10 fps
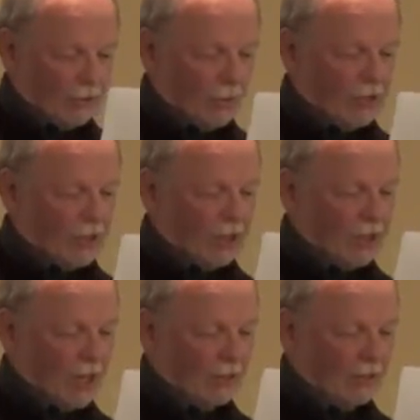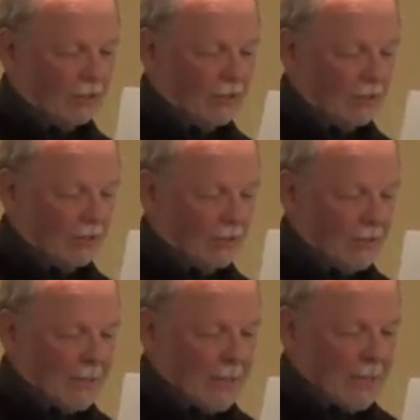was conducted.
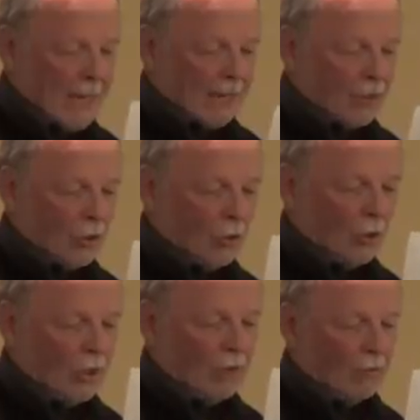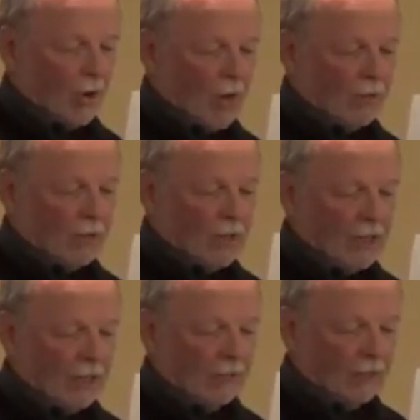Sewer and water and
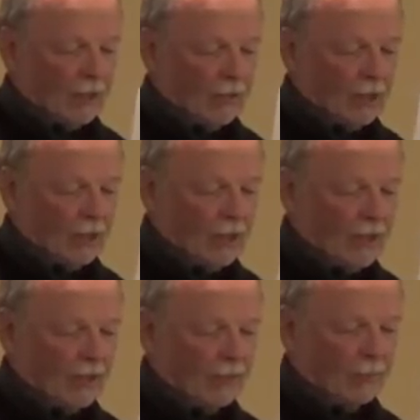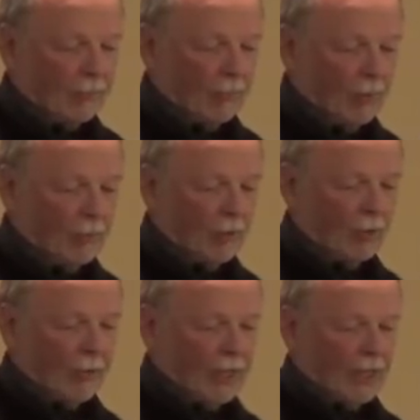electric utilities were
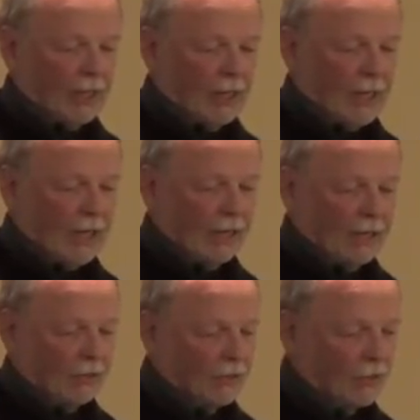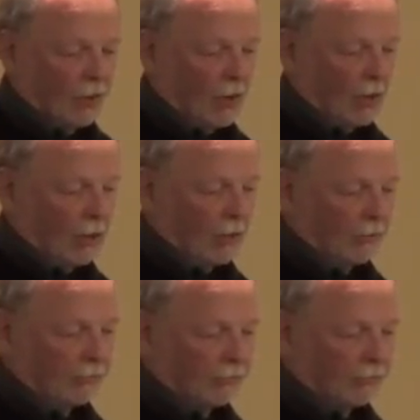permitted and installed,